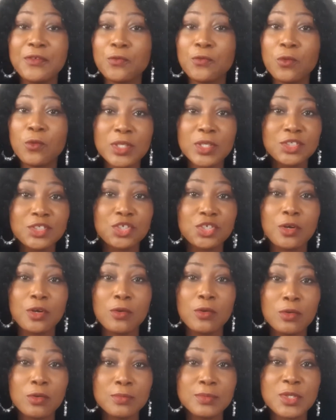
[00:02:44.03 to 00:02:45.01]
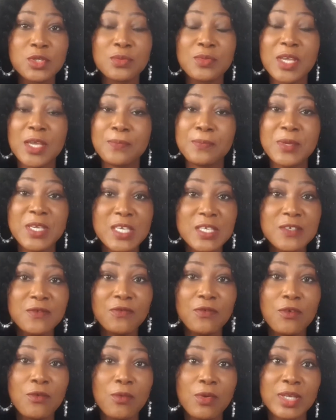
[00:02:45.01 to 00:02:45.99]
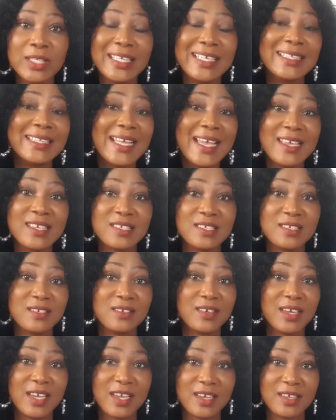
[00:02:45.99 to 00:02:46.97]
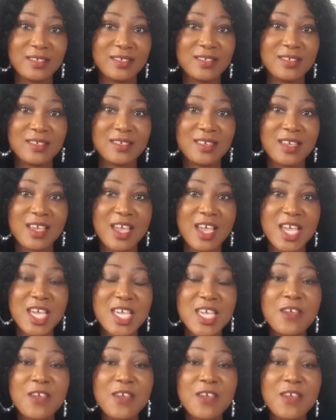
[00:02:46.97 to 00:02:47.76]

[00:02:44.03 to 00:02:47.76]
if you want your home to be a peaceful one, it lies in your hands.